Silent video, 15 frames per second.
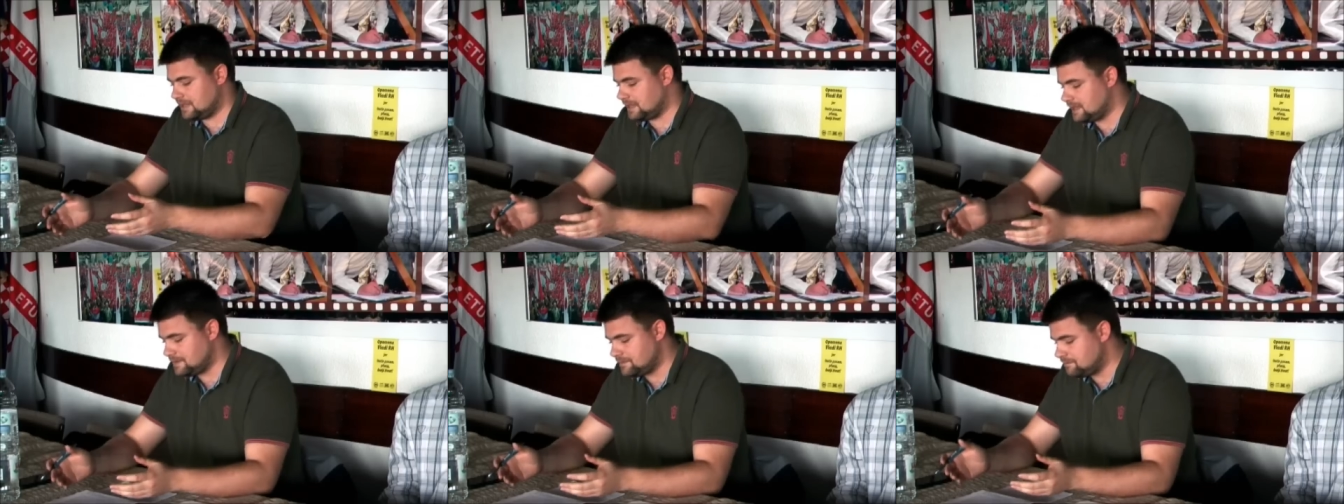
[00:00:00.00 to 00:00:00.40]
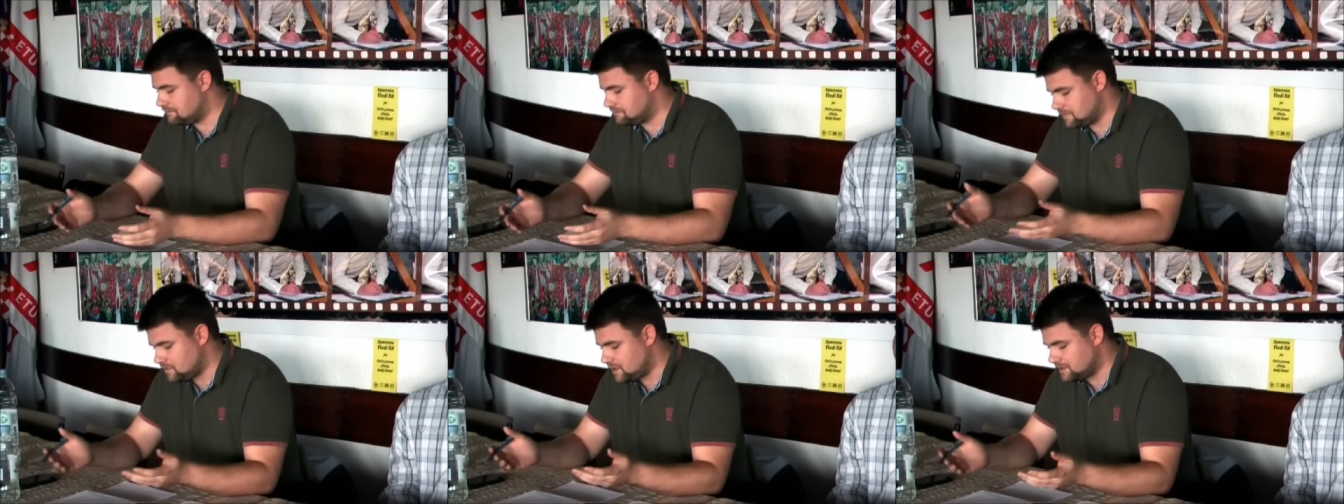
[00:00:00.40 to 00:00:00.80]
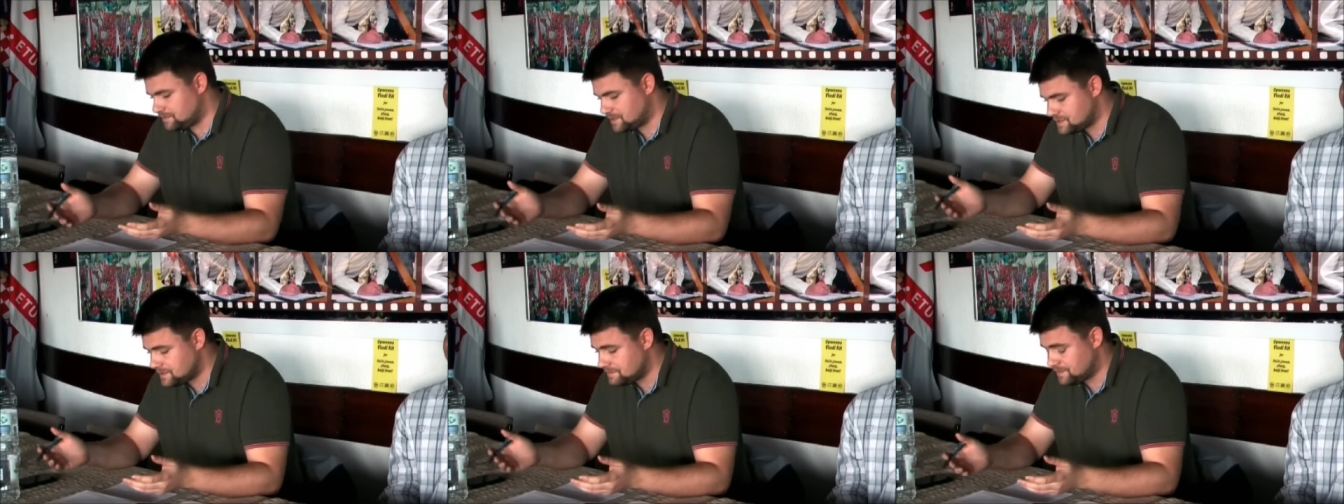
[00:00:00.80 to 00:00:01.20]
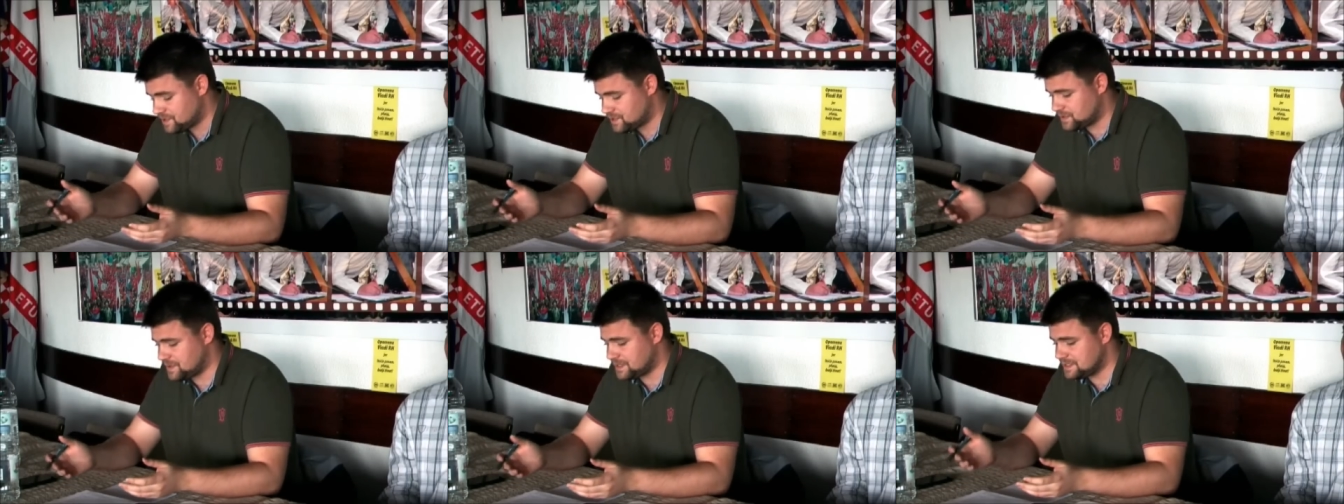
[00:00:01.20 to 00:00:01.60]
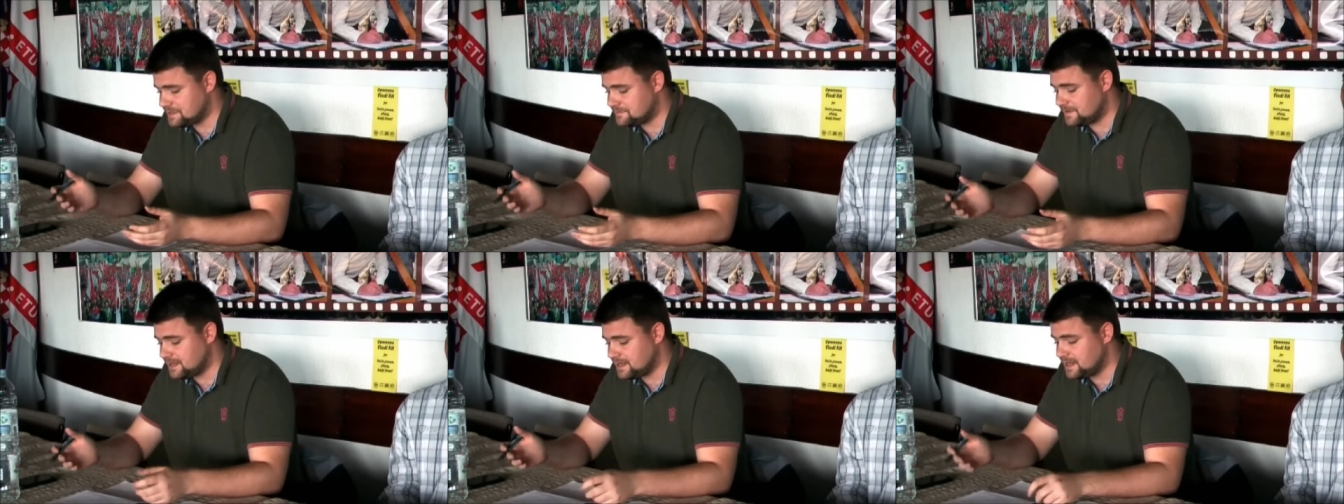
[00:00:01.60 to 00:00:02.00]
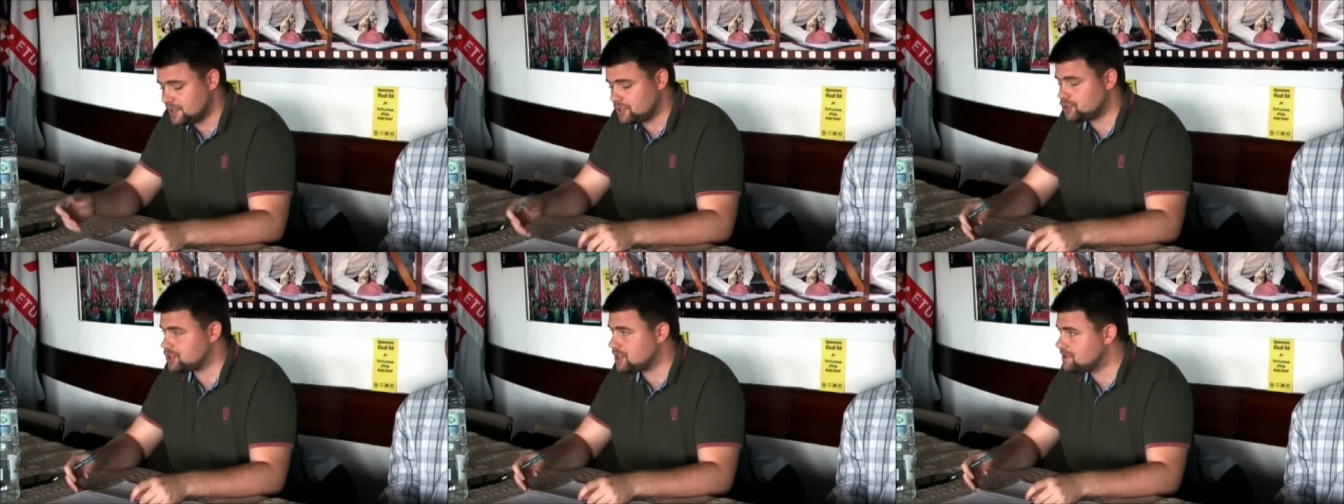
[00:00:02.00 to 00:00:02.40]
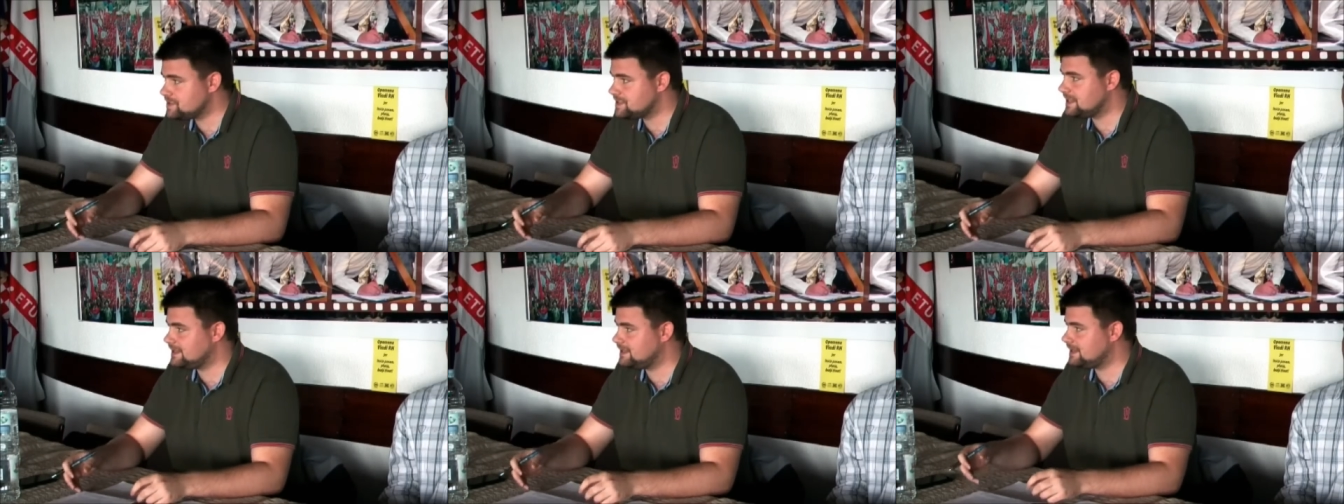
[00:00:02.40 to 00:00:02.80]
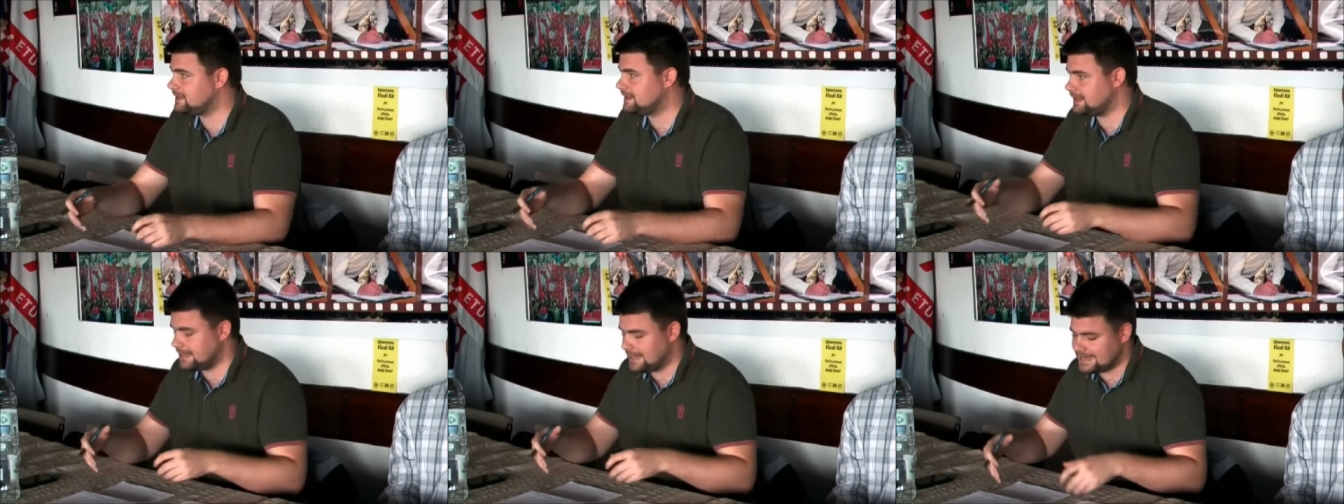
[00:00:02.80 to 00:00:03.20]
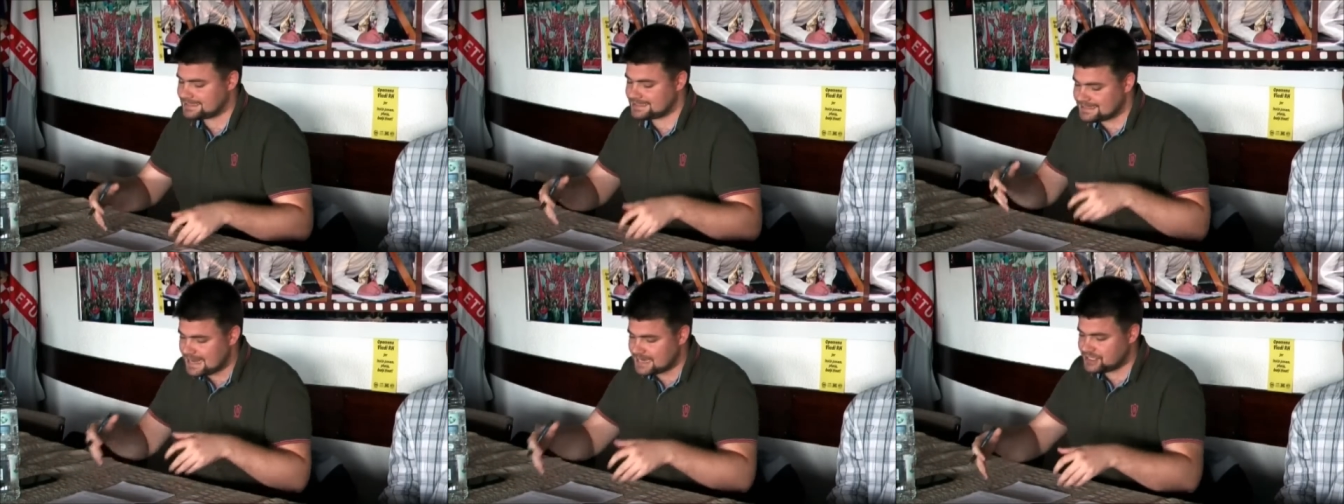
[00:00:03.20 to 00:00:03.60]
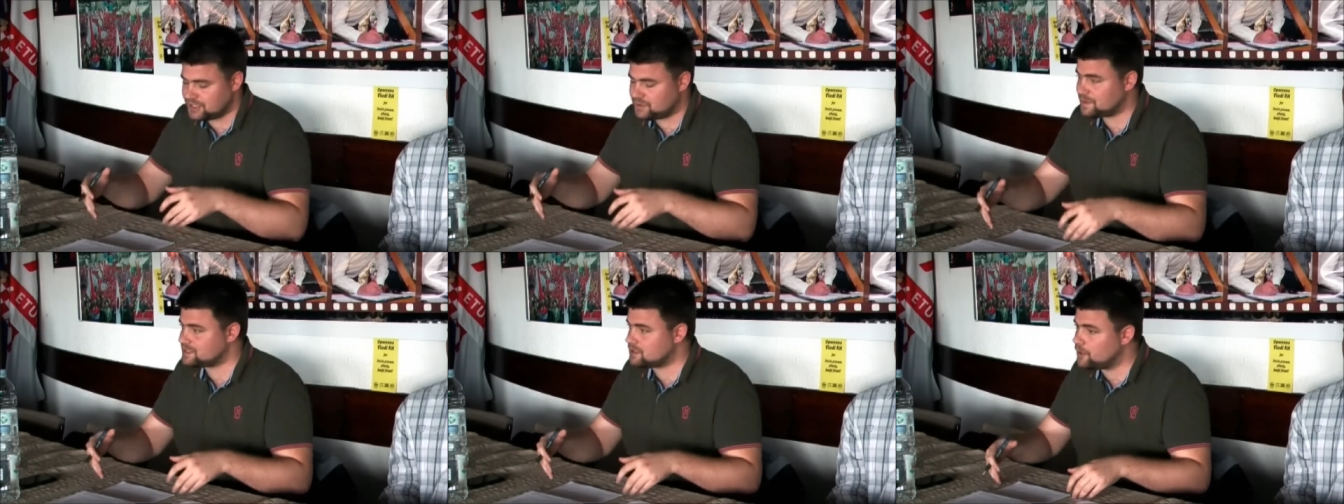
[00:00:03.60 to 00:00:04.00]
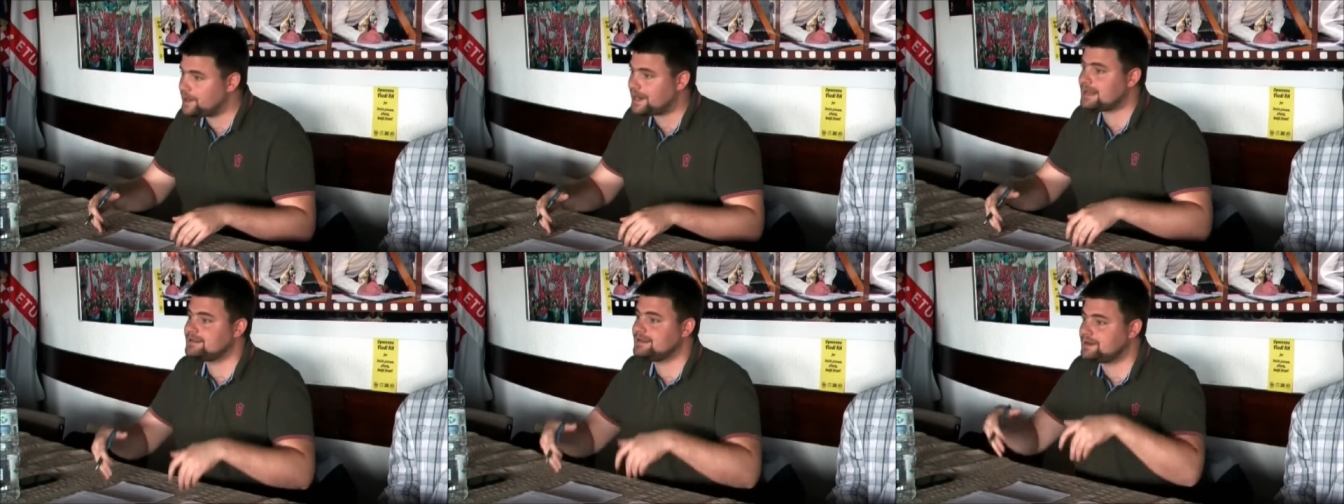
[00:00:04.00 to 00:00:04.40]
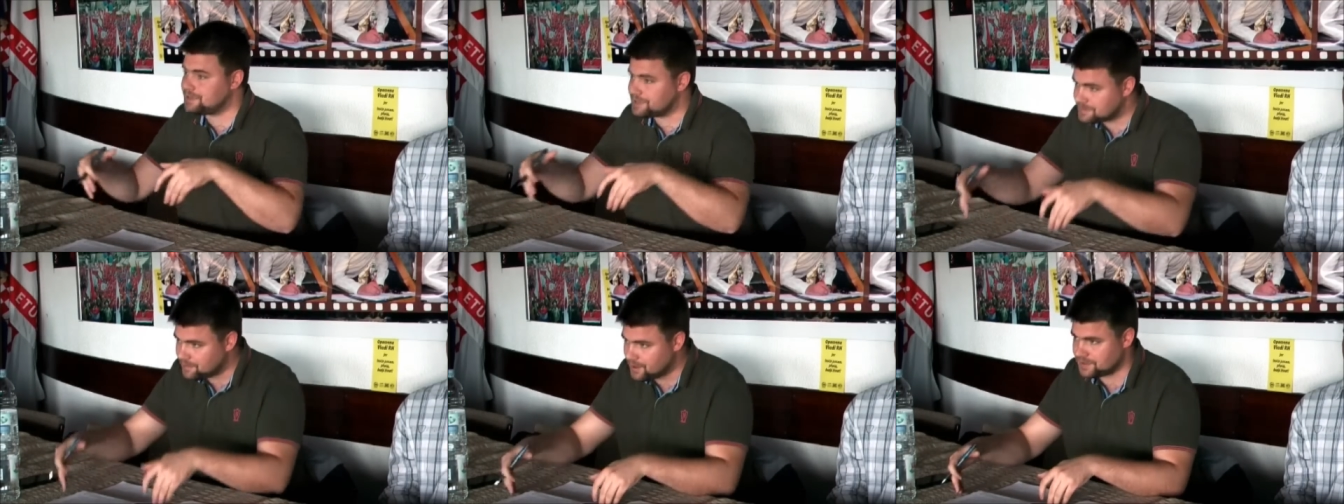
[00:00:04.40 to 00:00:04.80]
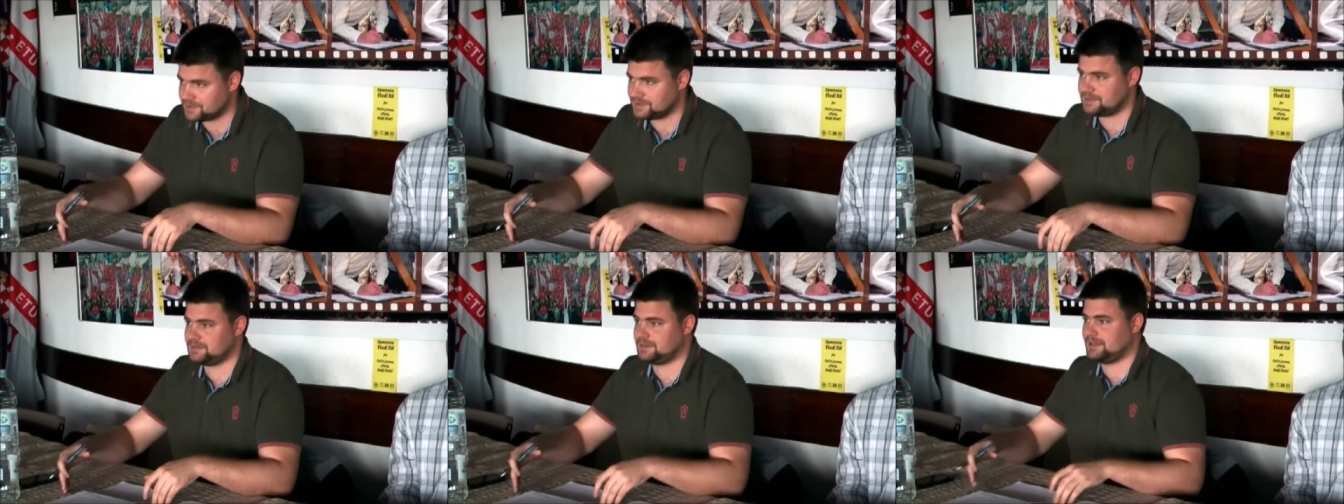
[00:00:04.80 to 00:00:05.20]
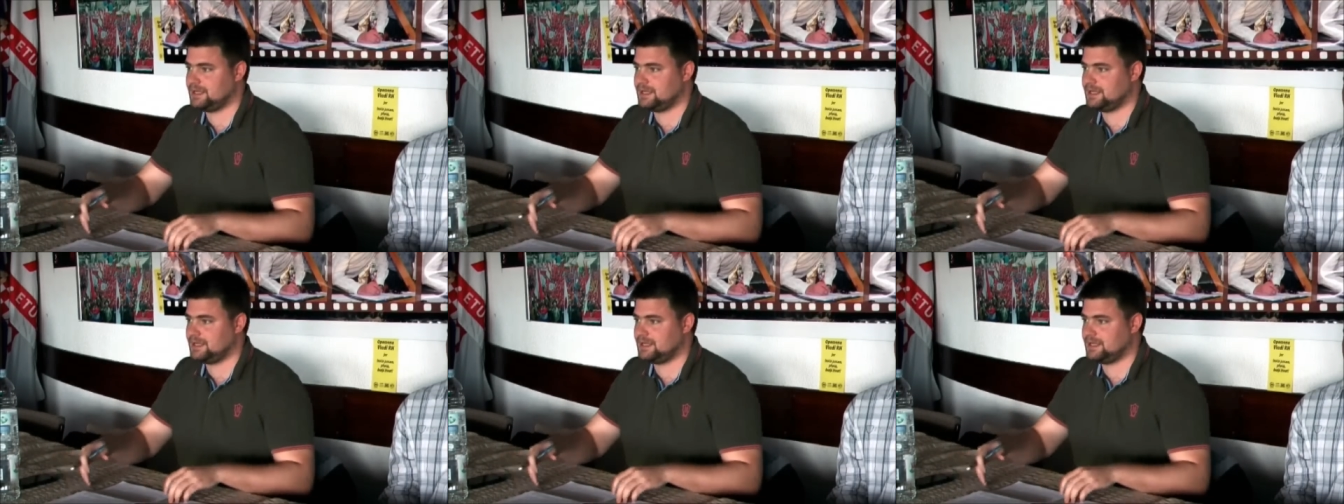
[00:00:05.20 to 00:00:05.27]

he quite pers persuasively shows that as such it was already a response.